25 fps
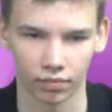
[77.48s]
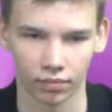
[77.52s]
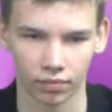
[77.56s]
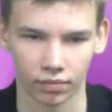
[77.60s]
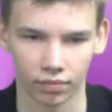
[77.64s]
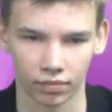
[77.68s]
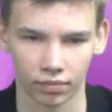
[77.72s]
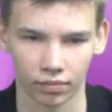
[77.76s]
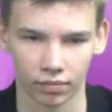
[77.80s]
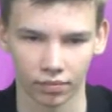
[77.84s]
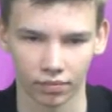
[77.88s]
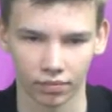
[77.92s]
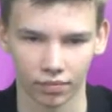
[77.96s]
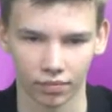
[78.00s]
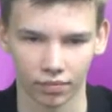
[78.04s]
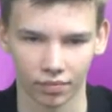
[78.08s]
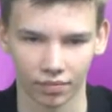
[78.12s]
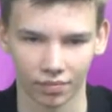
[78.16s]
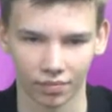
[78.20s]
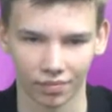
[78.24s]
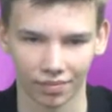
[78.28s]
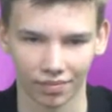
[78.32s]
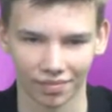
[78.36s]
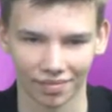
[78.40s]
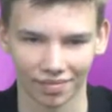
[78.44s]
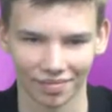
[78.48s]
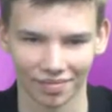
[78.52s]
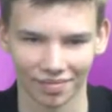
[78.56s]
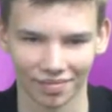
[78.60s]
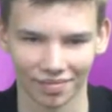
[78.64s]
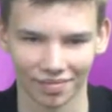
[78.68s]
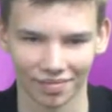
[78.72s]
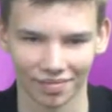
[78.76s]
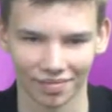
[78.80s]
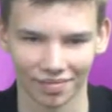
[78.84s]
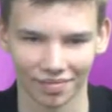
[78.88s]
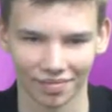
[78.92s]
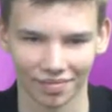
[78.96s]

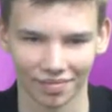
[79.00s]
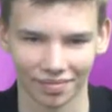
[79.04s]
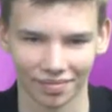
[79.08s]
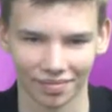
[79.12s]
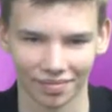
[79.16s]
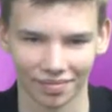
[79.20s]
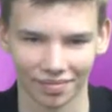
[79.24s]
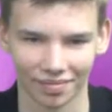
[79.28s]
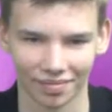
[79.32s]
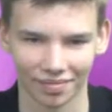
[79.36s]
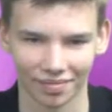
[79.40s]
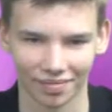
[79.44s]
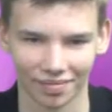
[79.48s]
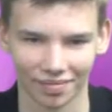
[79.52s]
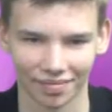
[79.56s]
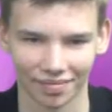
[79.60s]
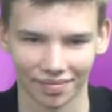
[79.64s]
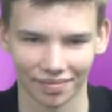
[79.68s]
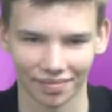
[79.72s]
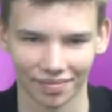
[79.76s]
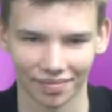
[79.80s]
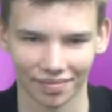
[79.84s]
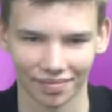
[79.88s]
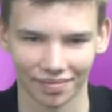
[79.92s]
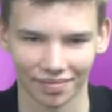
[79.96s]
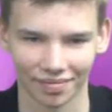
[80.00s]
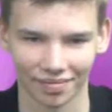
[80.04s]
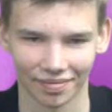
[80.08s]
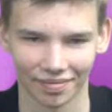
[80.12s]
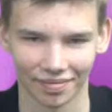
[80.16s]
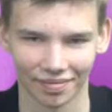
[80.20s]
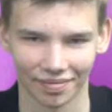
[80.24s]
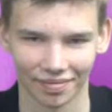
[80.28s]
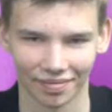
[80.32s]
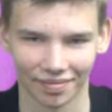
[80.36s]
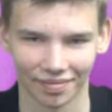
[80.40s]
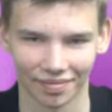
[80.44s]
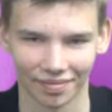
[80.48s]

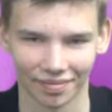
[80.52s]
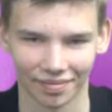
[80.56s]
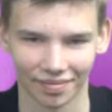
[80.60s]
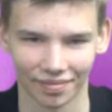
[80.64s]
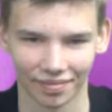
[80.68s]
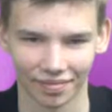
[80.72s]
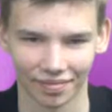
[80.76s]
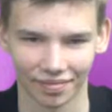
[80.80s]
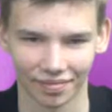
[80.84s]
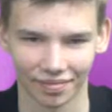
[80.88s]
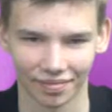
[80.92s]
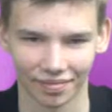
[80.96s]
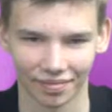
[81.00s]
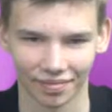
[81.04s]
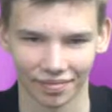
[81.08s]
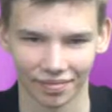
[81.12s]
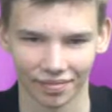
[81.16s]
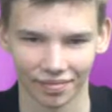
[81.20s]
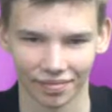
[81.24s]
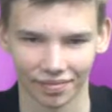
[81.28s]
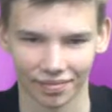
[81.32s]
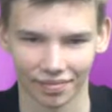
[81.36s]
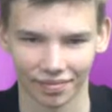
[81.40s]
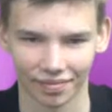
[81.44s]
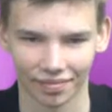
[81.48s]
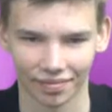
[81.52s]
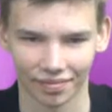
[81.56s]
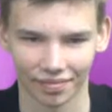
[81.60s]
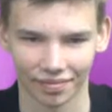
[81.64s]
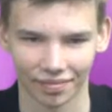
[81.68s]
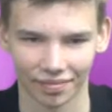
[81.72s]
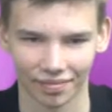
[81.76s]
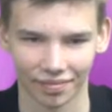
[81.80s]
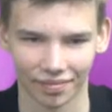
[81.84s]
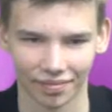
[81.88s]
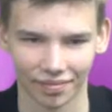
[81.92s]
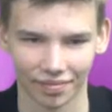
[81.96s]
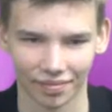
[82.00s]

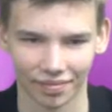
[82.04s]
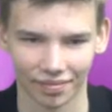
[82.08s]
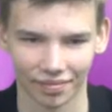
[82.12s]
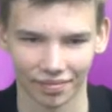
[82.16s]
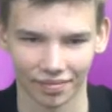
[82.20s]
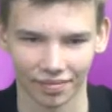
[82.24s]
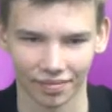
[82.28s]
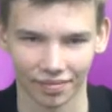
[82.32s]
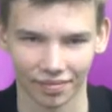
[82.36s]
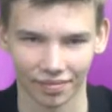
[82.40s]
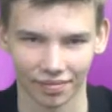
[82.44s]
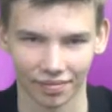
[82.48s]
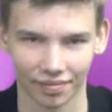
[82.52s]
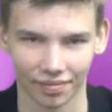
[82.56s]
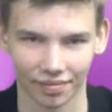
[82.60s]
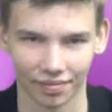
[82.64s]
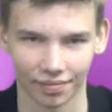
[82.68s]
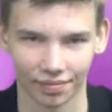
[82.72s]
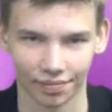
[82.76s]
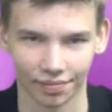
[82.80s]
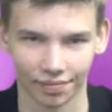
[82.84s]
The person shown says nothing.